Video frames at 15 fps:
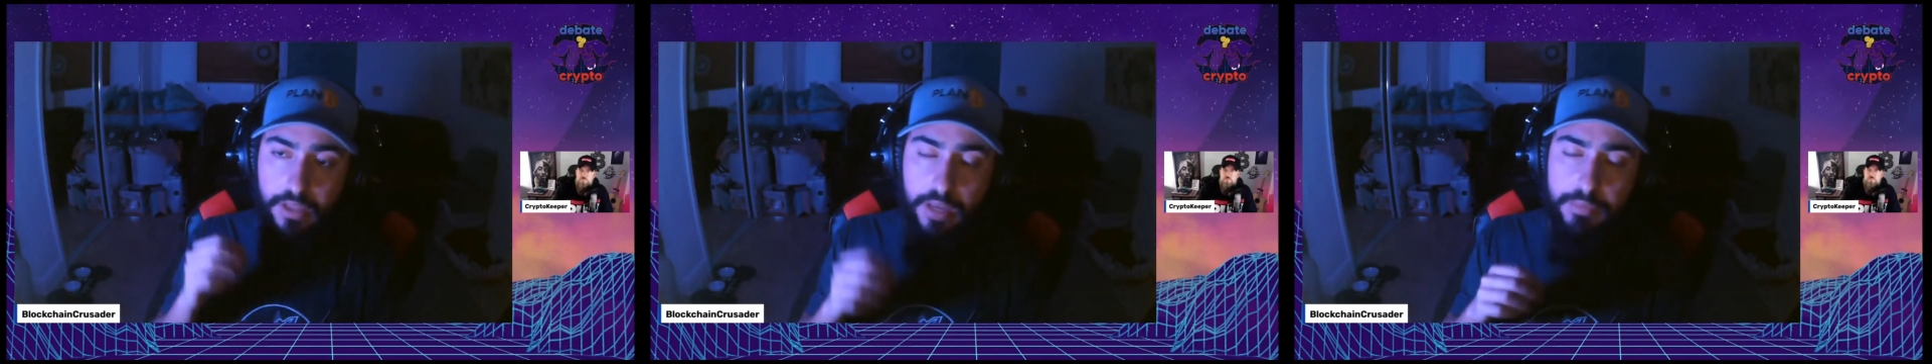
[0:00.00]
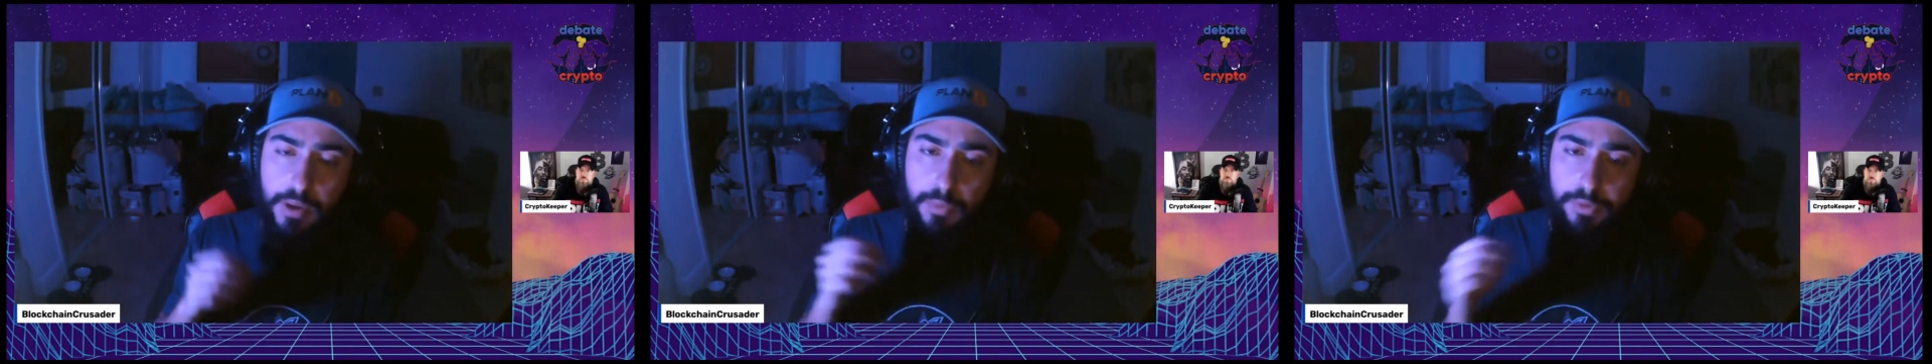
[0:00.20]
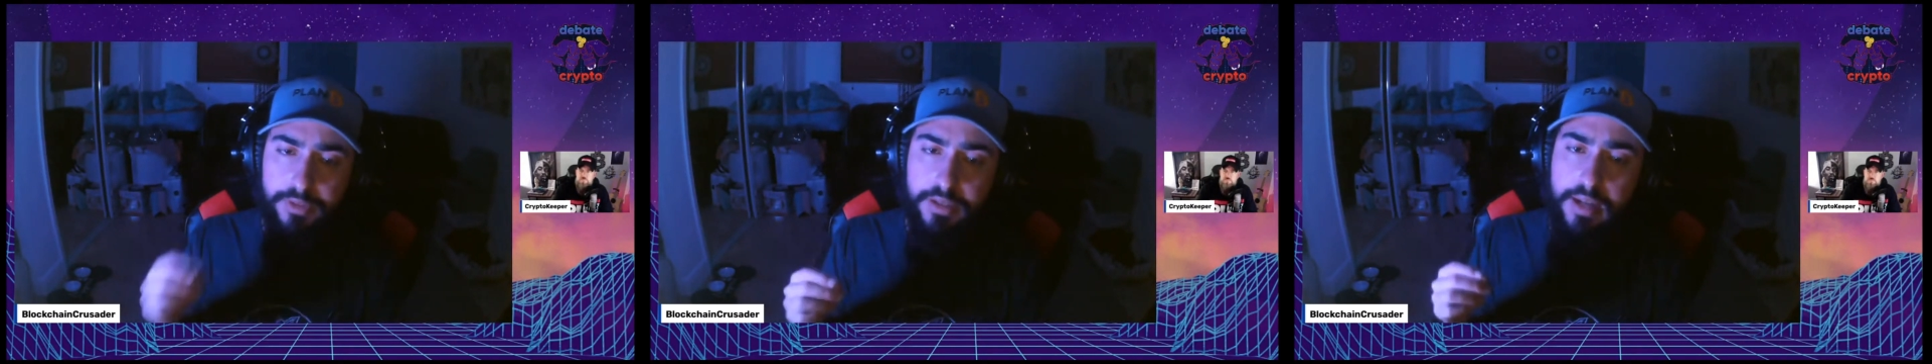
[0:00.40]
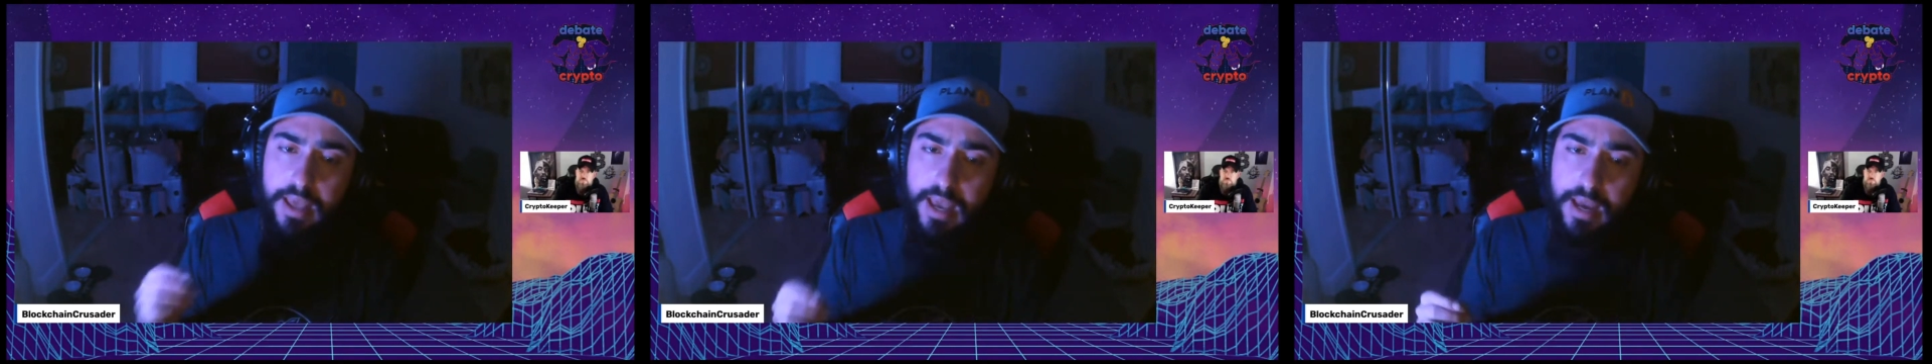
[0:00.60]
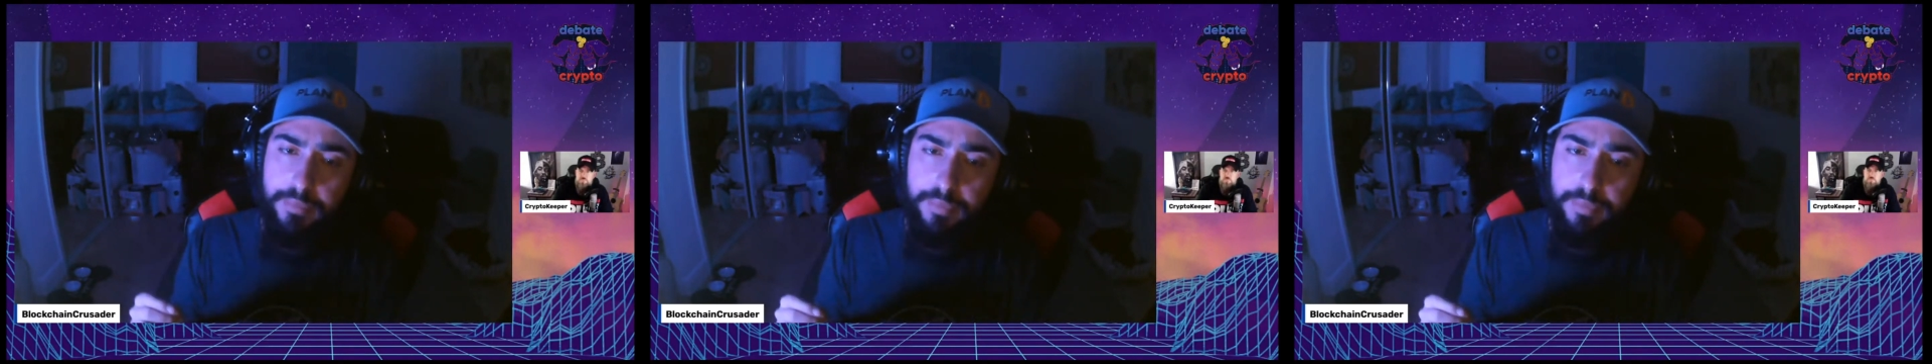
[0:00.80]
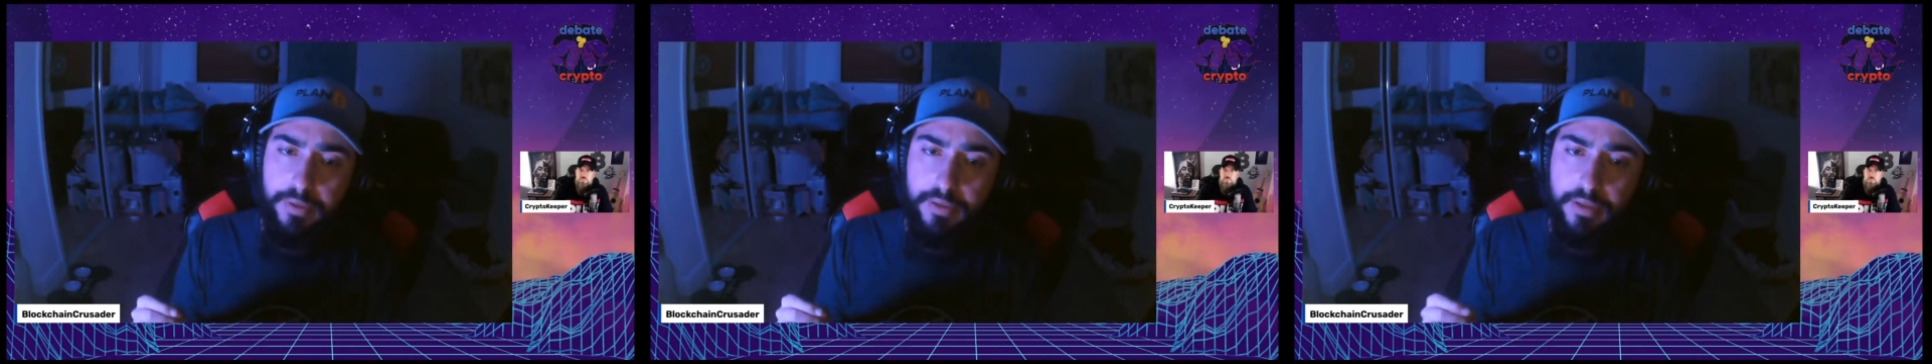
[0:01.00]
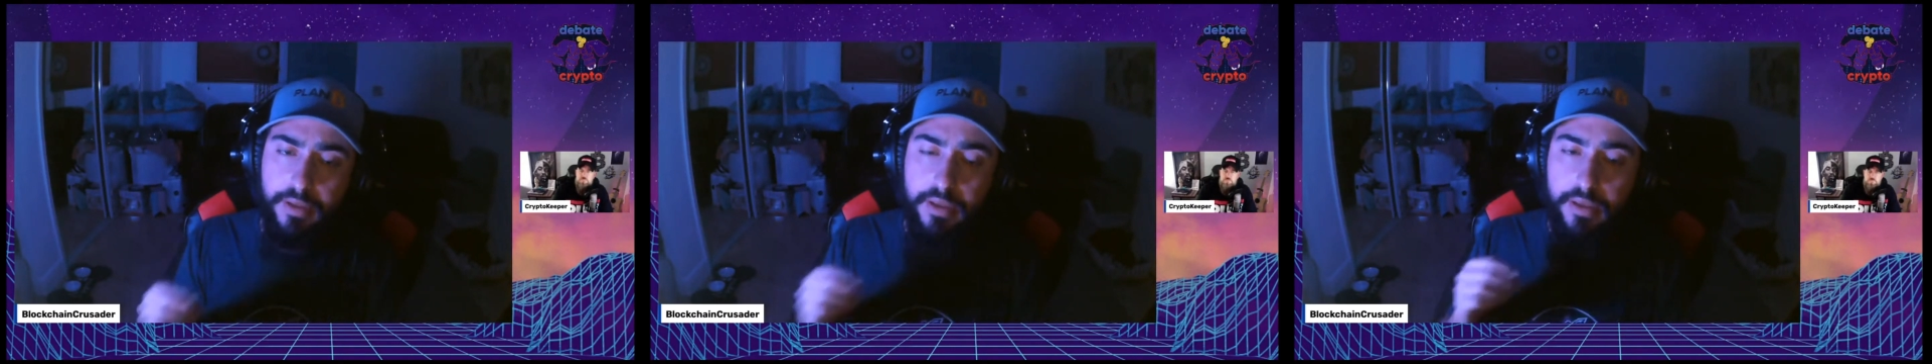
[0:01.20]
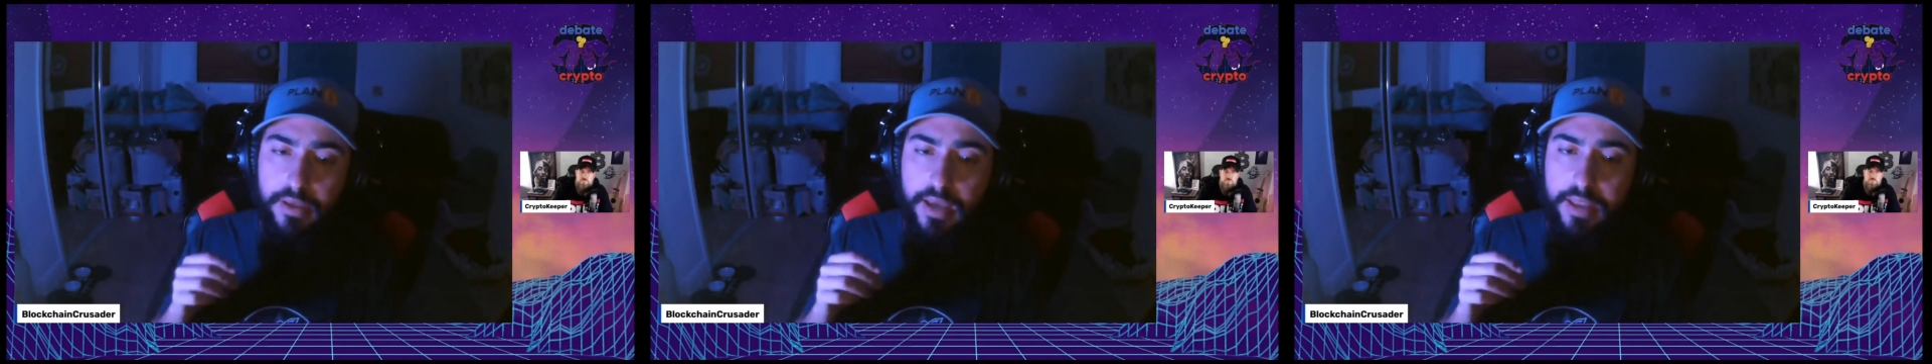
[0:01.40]
about what's going to happen,
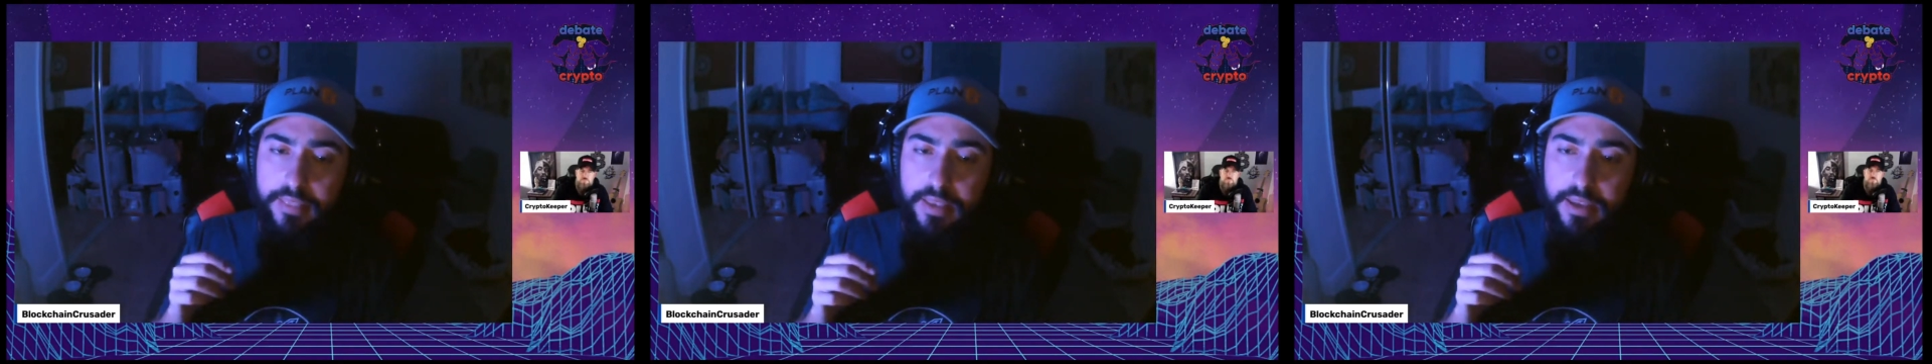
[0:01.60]
and